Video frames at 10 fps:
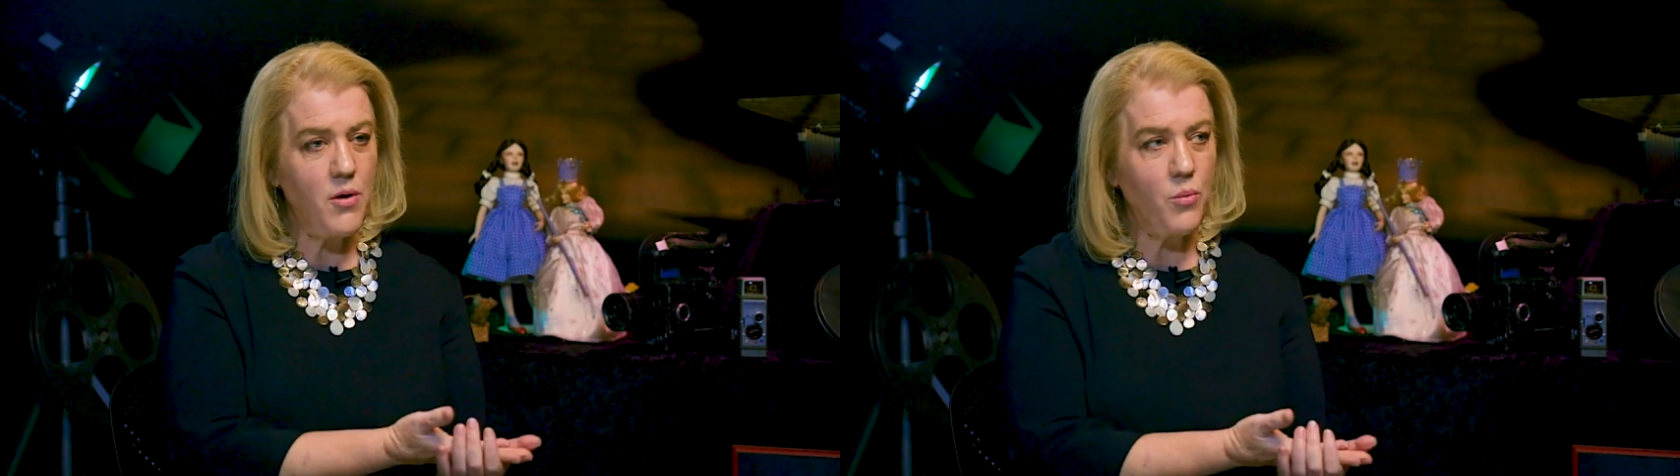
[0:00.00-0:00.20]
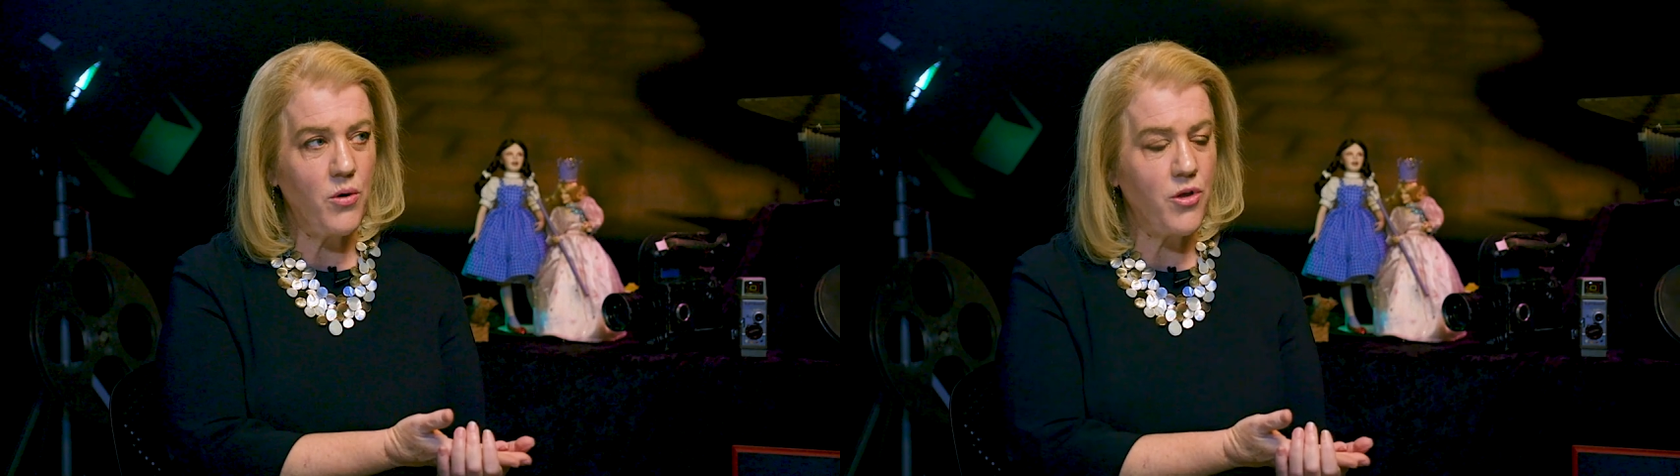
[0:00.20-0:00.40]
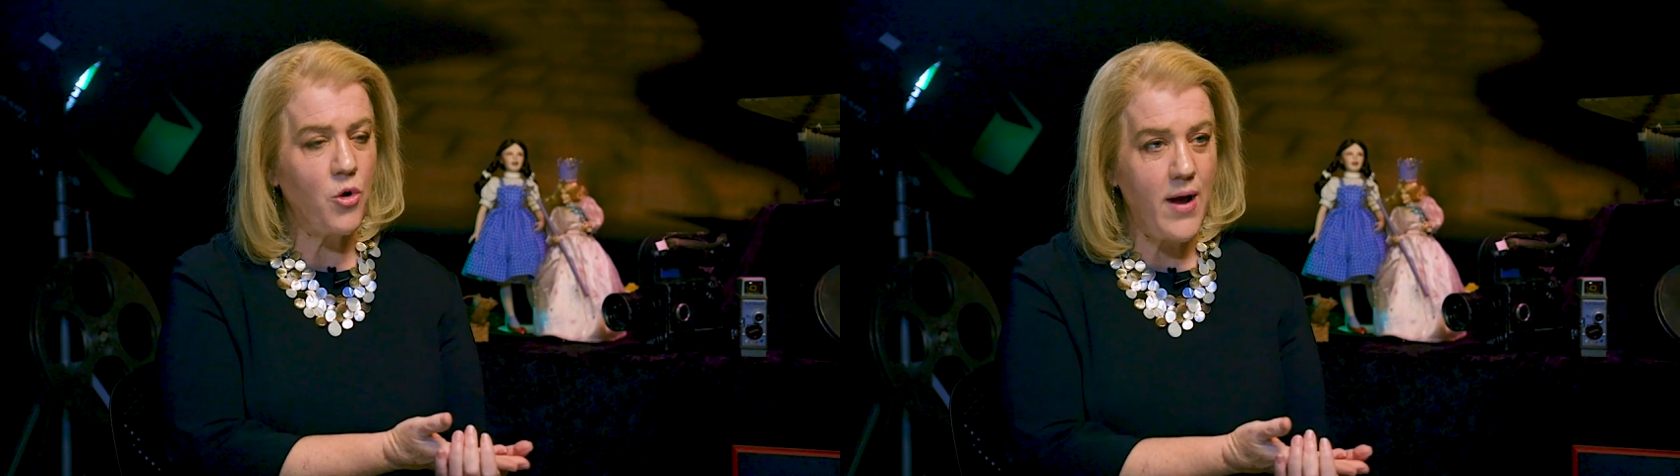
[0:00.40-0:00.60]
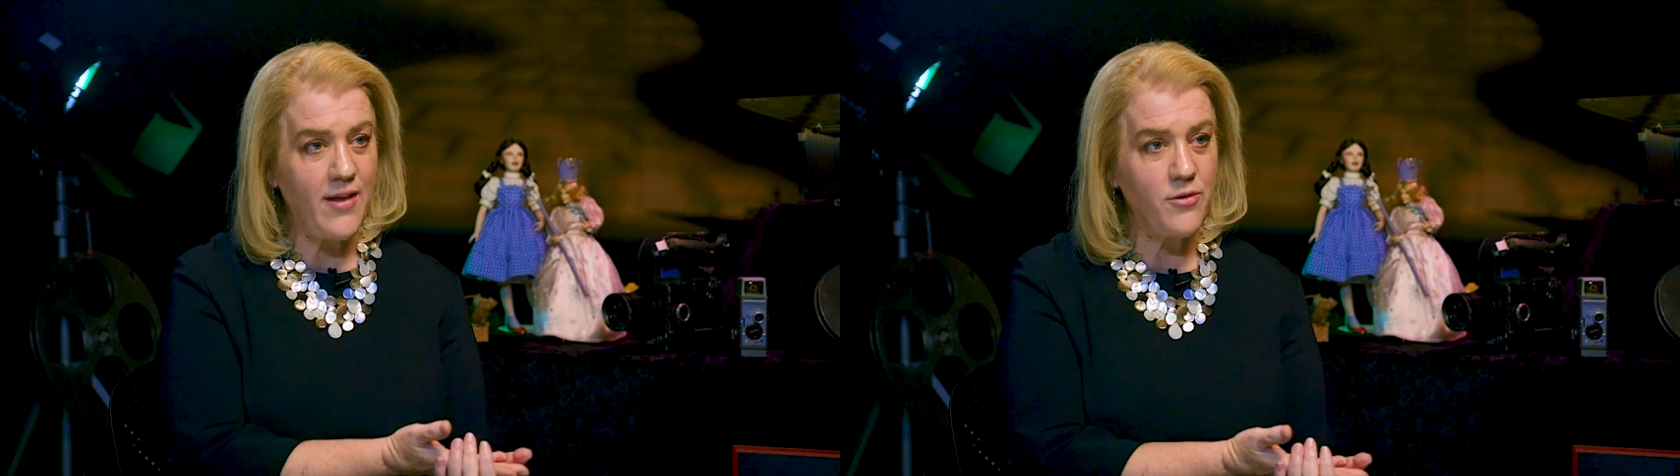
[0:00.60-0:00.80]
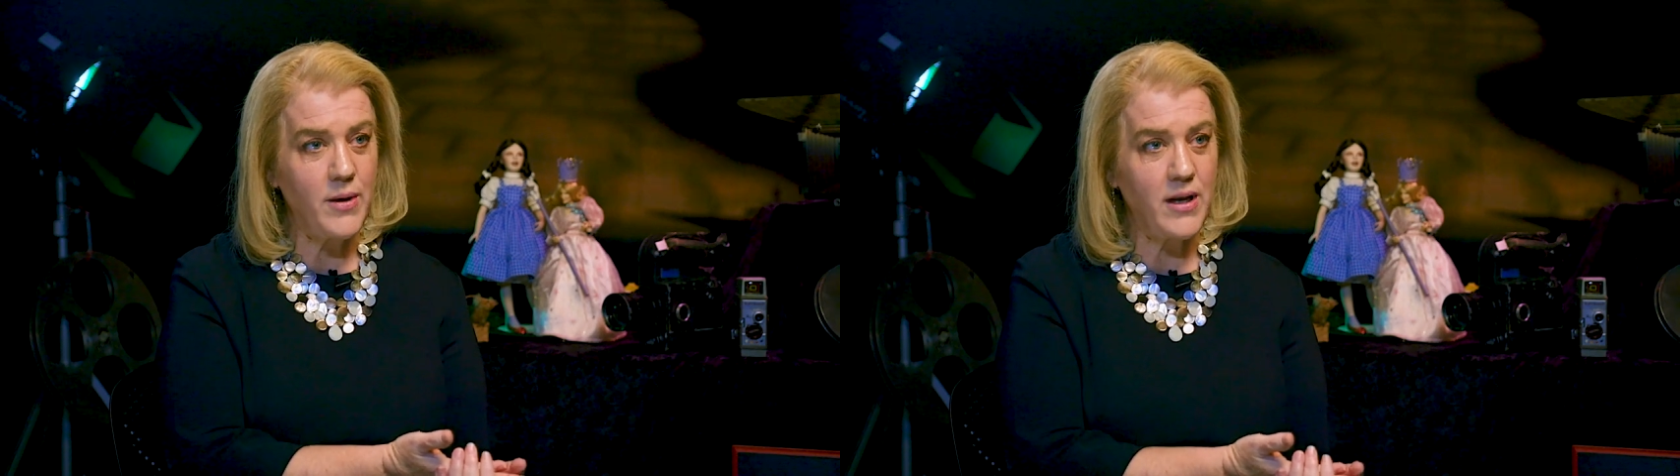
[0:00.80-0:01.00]
with
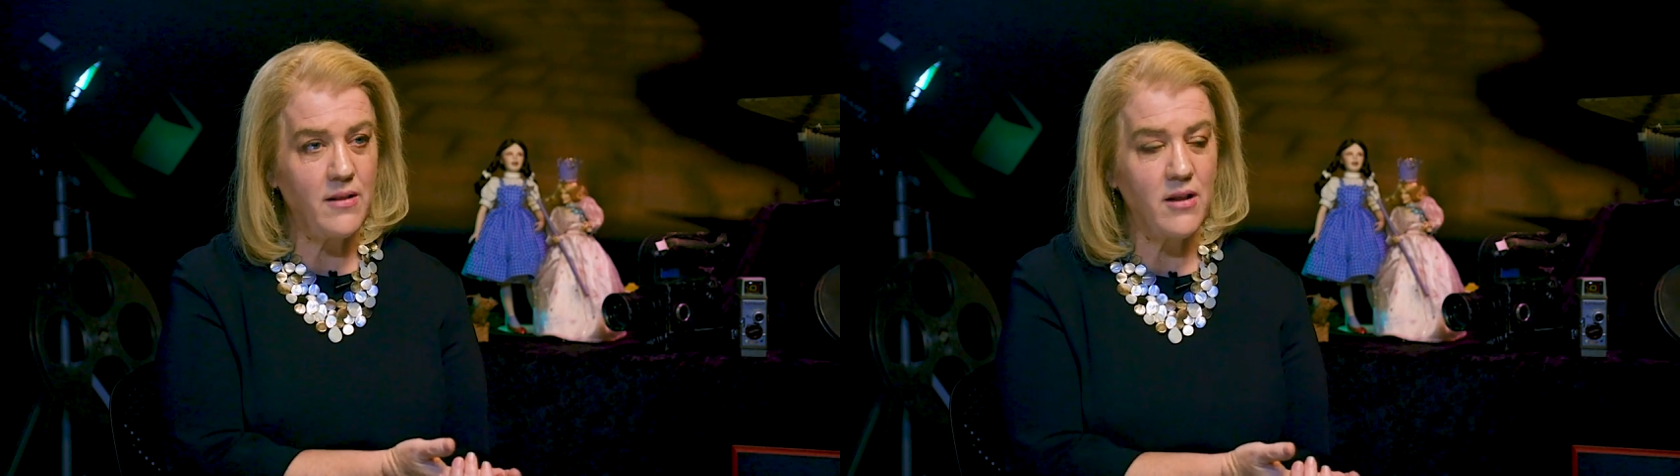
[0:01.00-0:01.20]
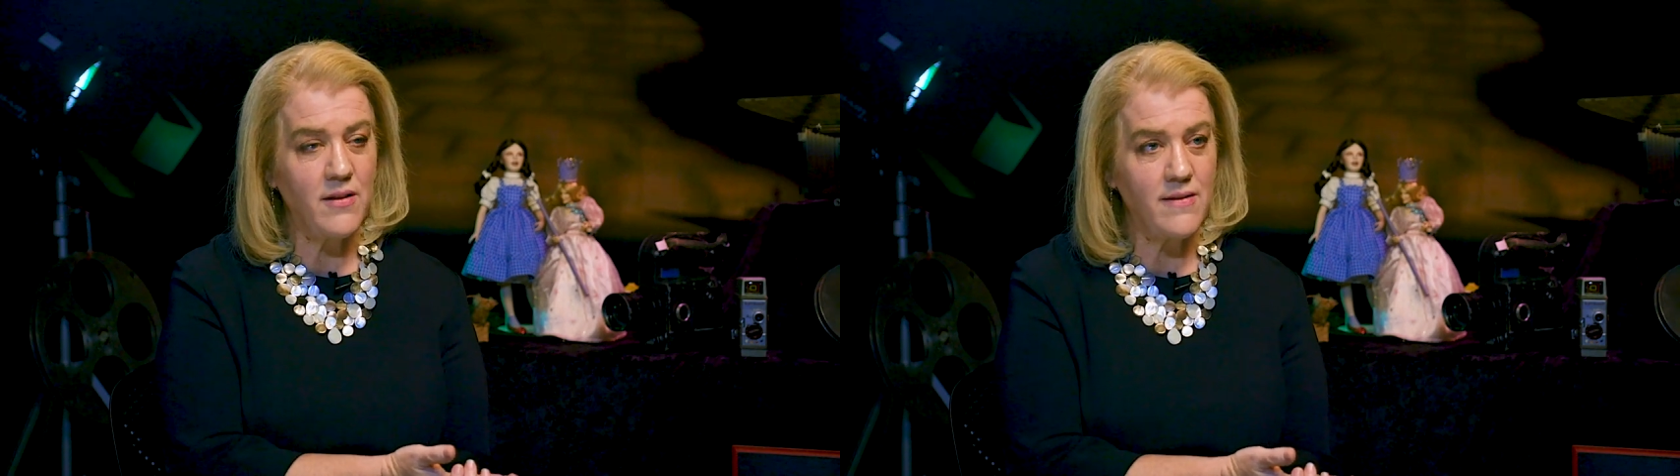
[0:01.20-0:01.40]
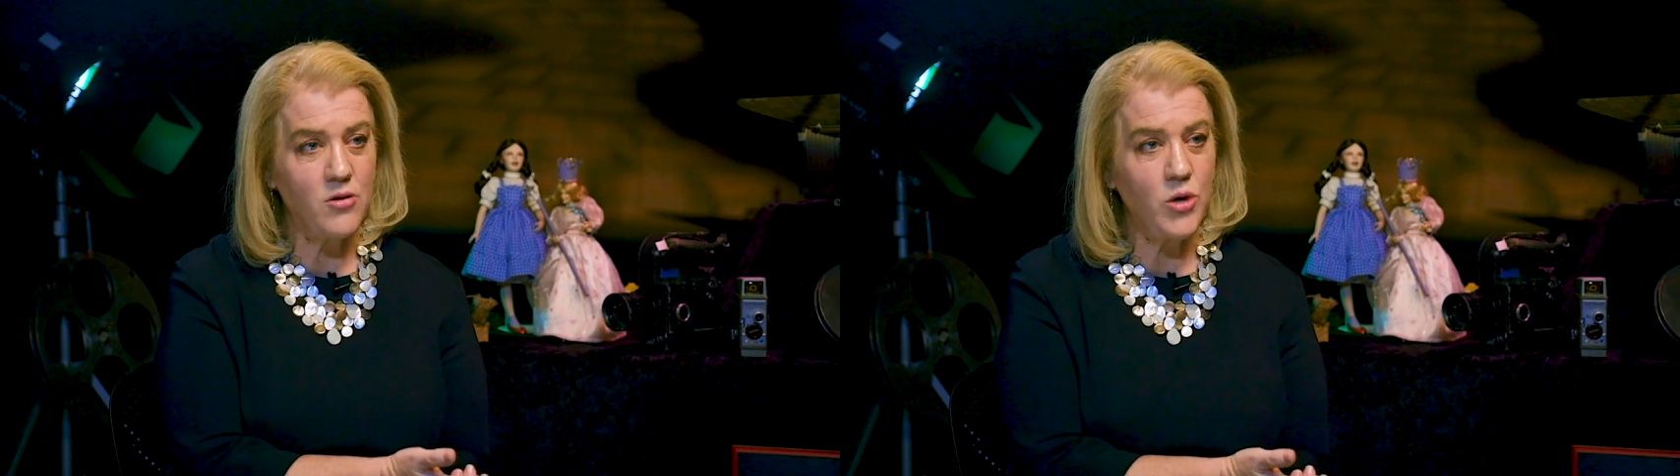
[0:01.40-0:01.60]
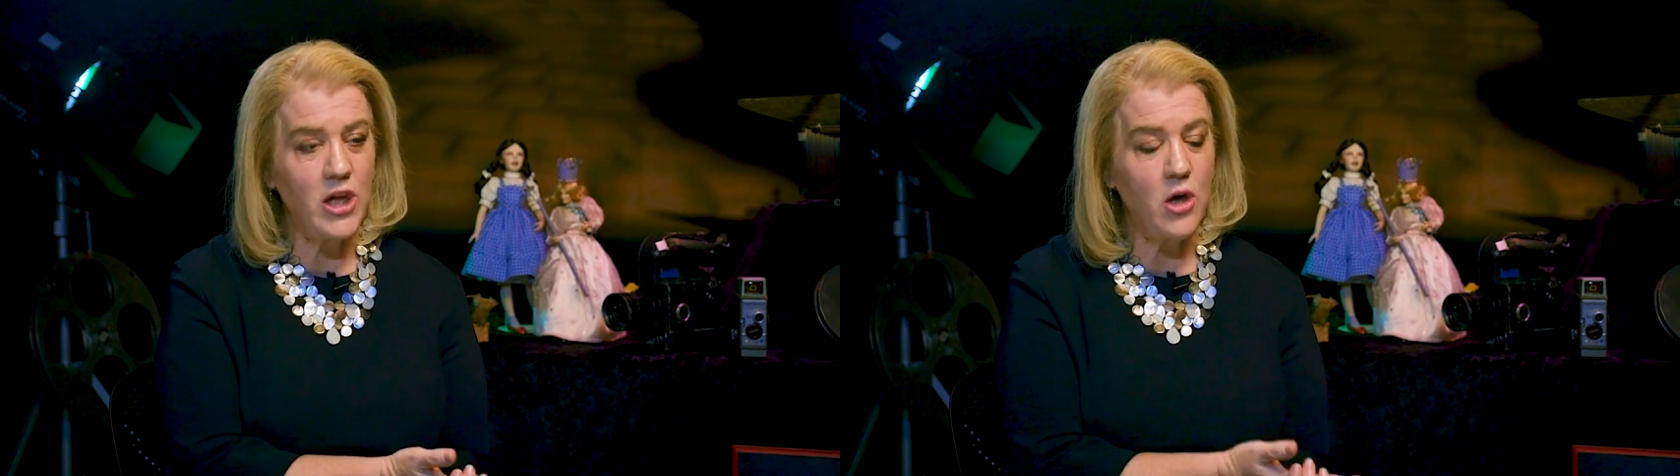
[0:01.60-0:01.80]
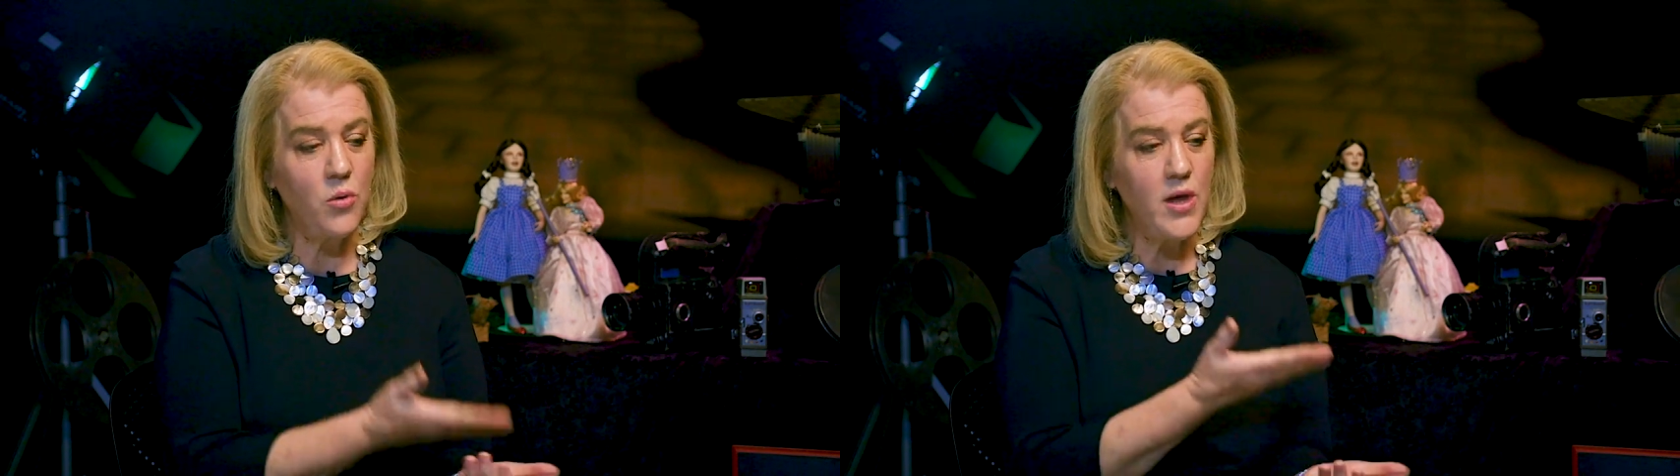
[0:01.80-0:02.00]
harassment in the
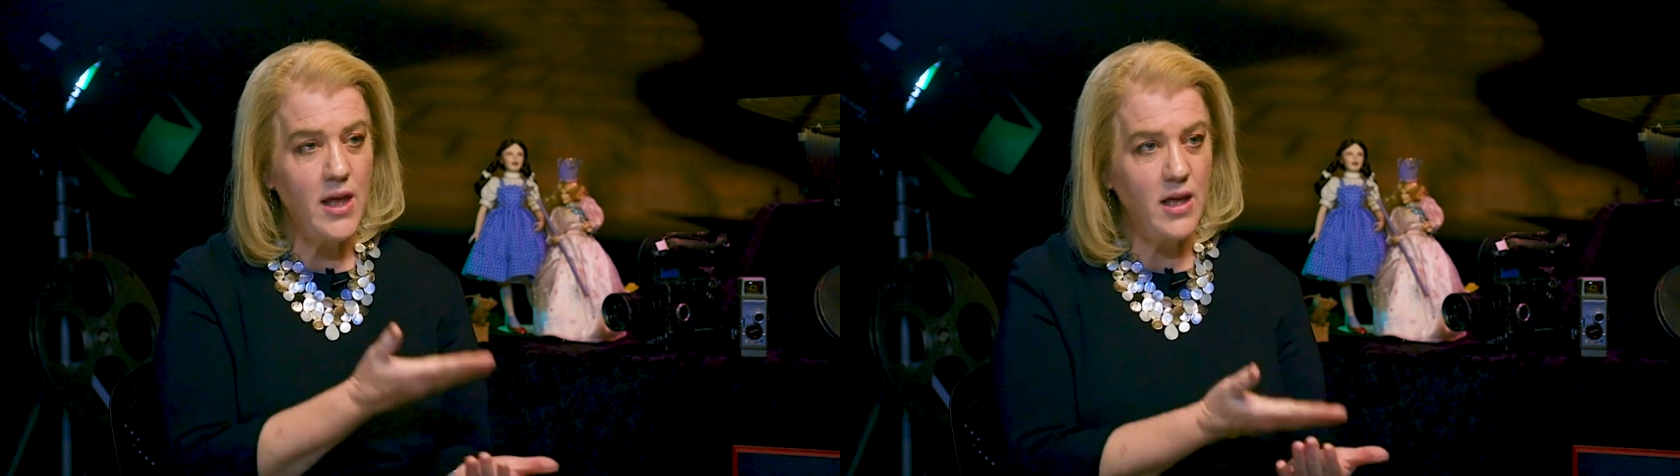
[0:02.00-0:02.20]
studio